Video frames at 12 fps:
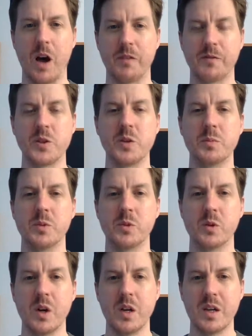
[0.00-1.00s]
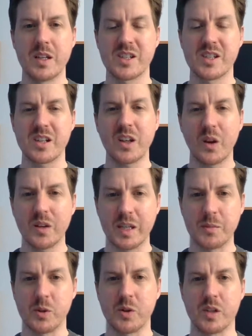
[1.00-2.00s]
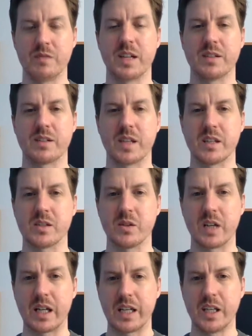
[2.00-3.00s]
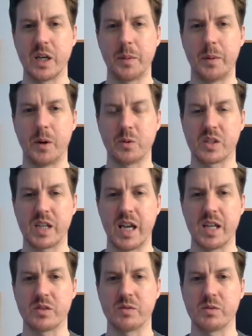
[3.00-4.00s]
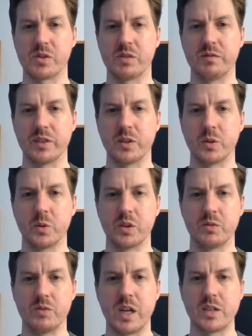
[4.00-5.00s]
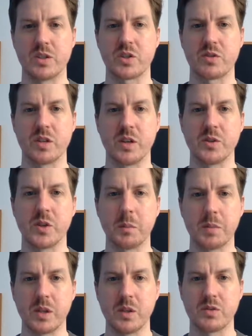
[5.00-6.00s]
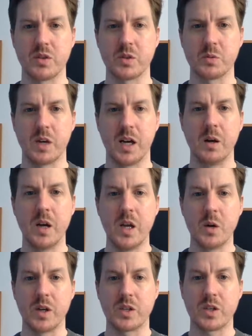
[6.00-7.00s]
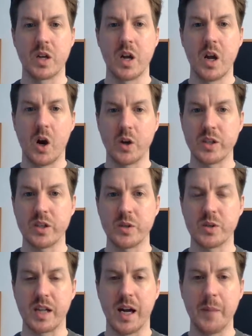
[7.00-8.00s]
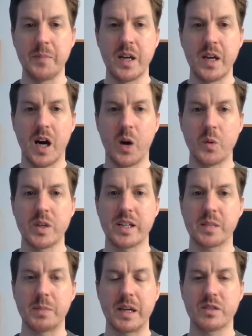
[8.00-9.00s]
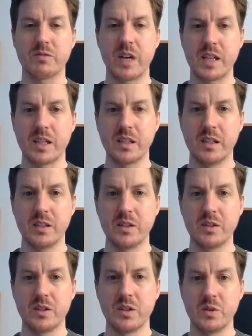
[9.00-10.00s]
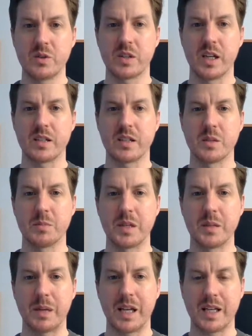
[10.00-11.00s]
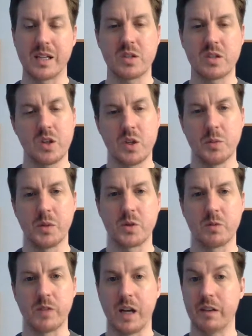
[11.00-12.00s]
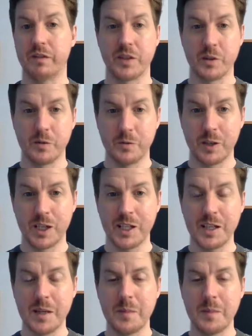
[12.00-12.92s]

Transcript: a few more, slightly more advanced things like cleaning up old settings from something called the registry on your computer as well, which I use that. I wouldn't expect a regular user to be playing too much of that. Feel free.